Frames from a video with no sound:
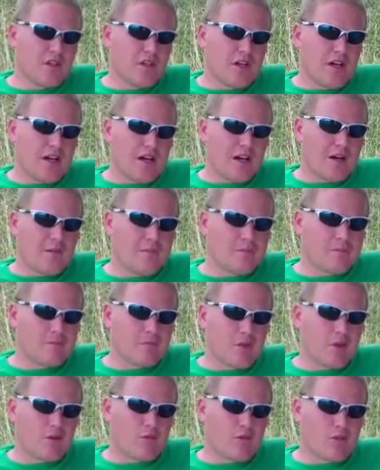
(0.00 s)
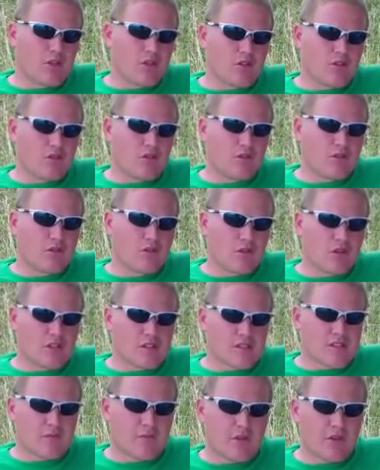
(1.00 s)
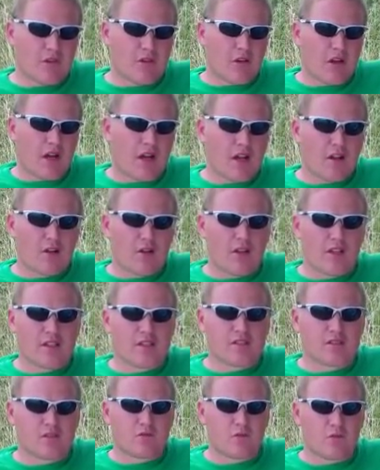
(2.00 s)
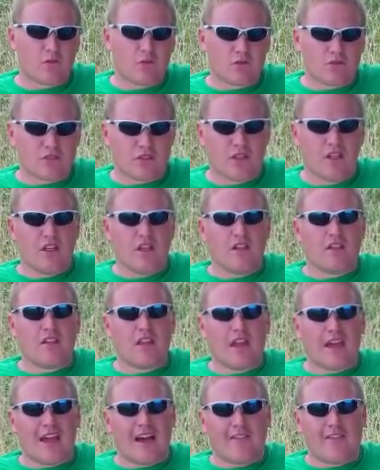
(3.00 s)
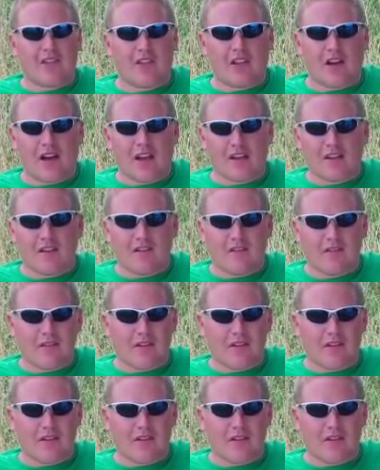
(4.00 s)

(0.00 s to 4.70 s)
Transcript: When you look at some of your higher end schools, they have a lot of